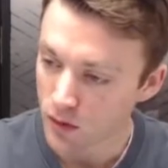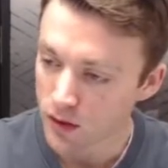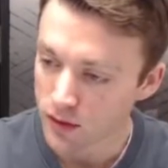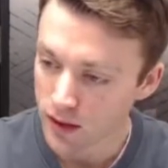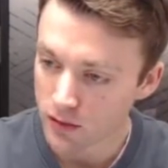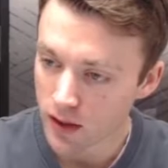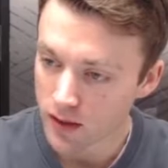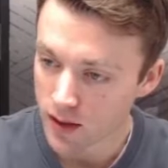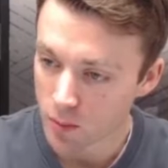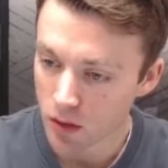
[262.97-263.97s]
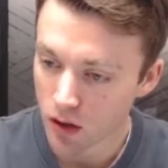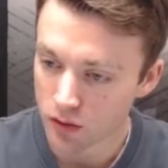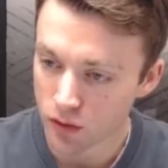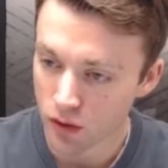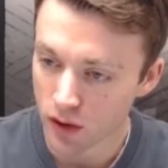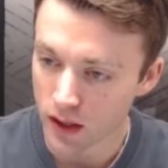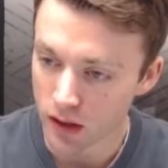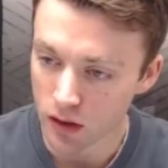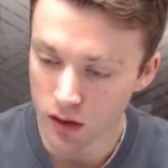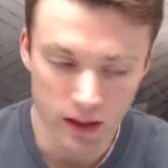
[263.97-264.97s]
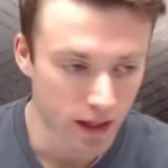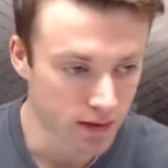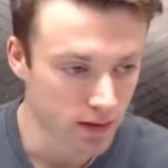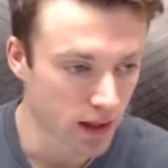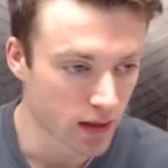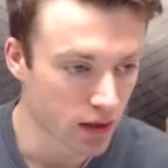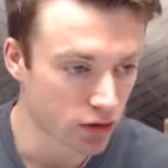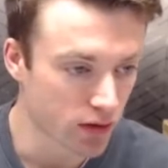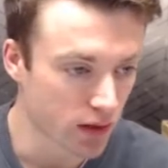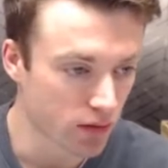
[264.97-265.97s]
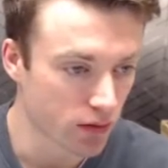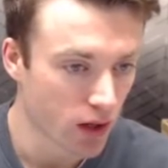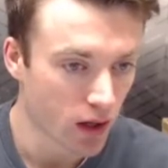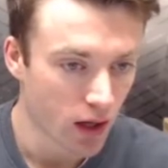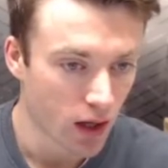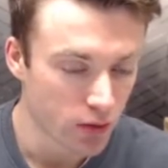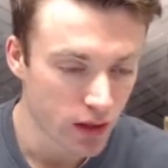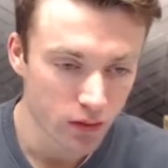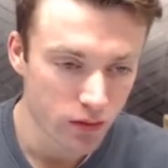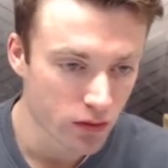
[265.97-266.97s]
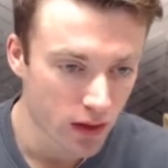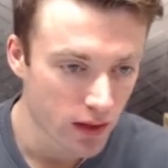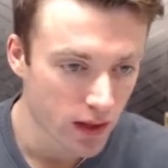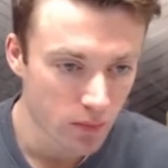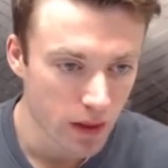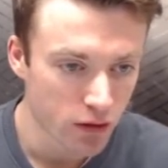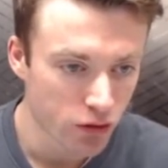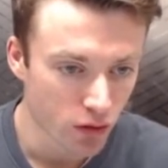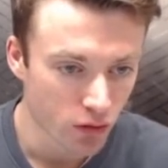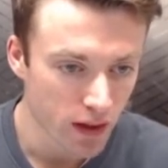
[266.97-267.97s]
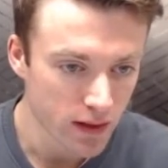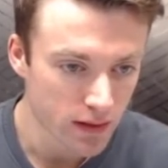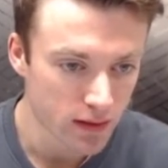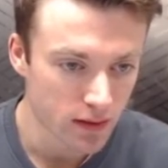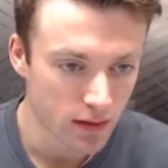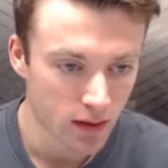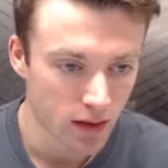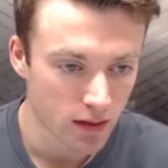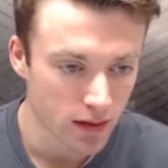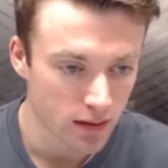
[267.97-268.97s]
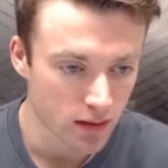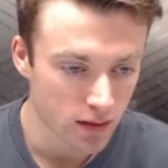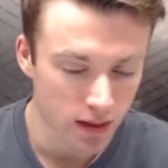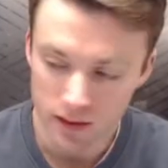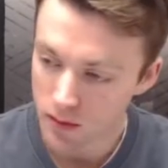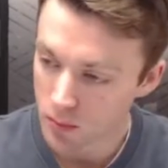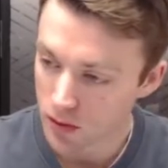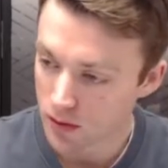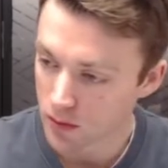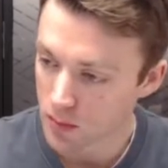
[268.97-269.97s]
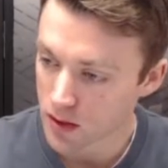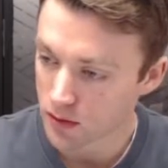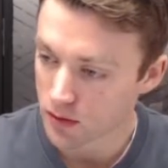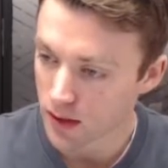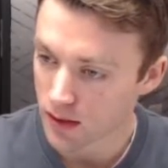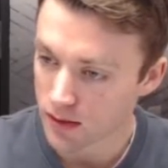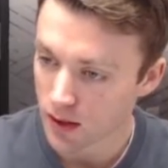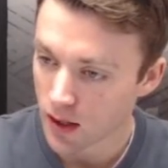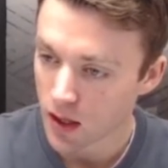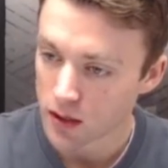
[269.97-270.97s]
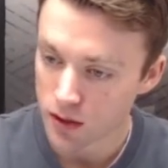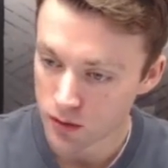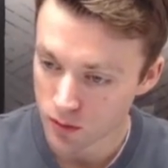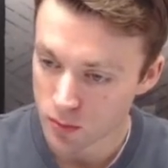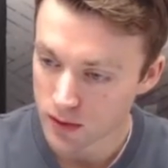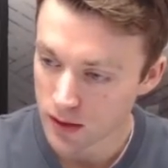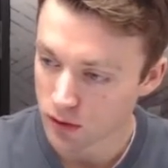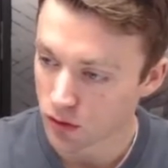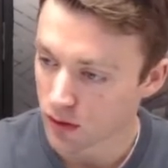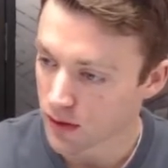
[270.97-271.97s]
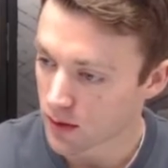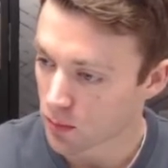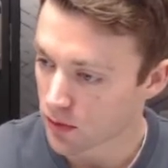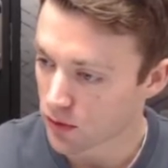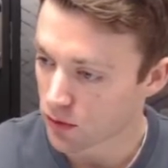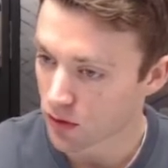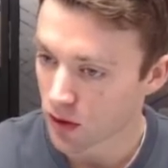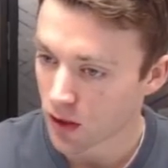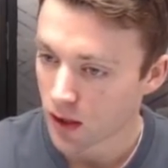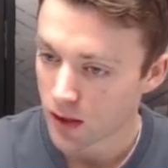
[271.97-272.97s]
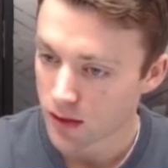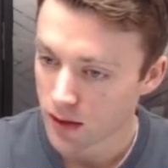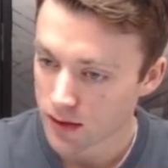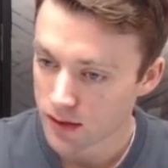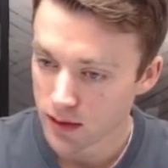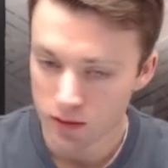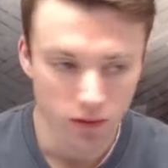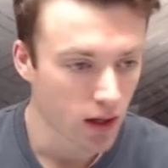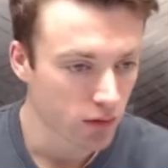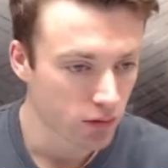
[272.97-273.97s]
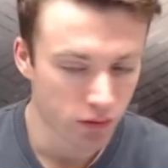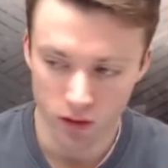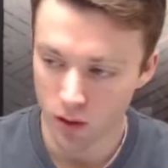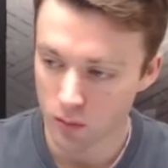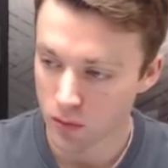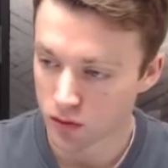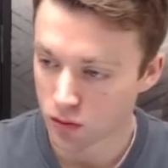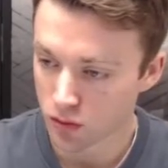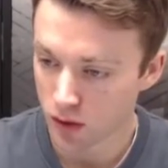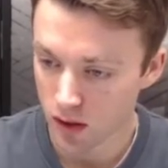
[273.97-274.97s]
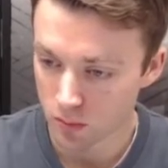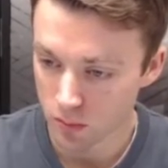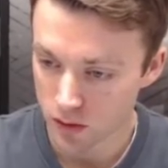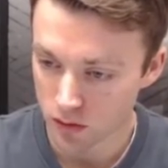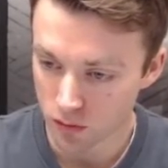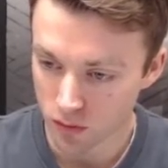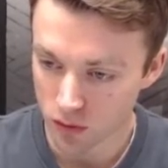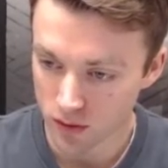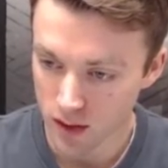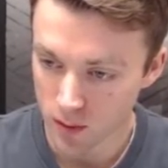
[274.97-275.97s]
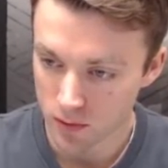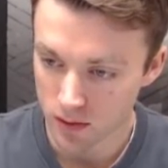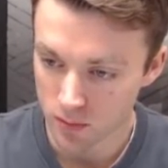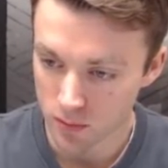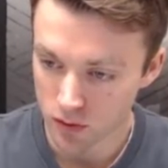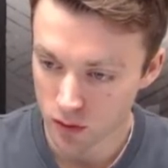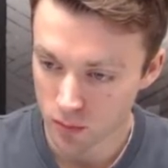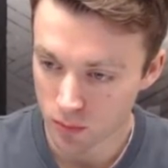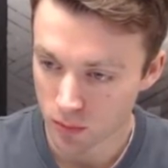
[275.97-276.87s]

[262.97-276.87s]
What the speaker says: sacrificing a pawn for a long-lasting initiative without any major threats, at least not yet, but Magnus has lots of potential in this position. Knight c5 from Duda. Magnus of course keeps his bishop.